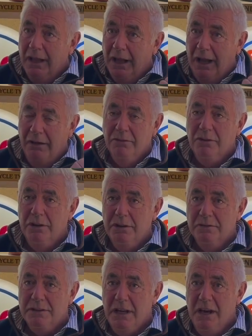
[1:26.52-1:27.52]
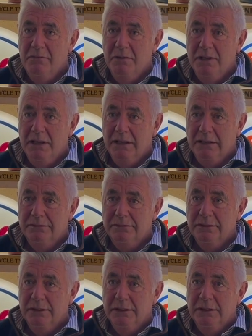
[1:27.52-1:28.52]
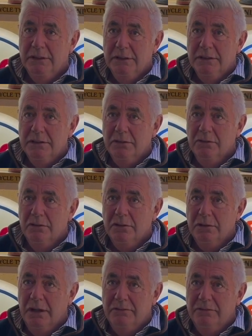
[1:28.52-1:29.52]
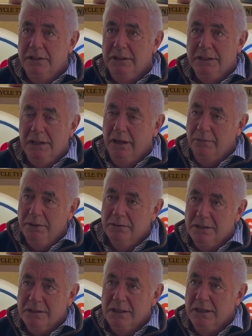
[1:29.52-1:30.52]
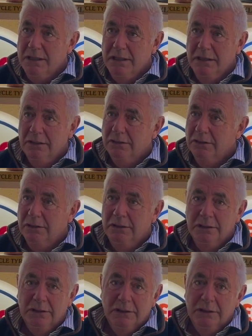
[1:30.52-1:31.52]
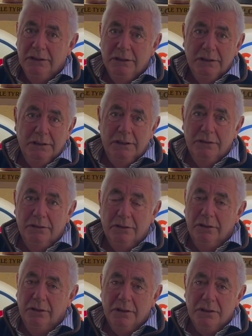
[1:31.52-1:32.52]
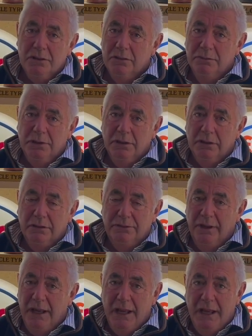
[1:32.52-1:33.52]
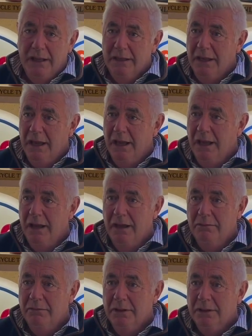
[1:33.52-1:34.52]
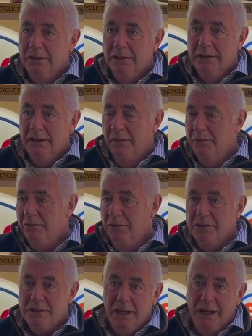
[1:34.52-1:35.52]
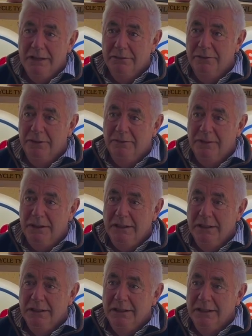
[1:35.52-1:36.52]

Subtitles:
haven't got enough time in my life to go to every car boot sale or auto jumble or fair. I'm the wrong side of 50.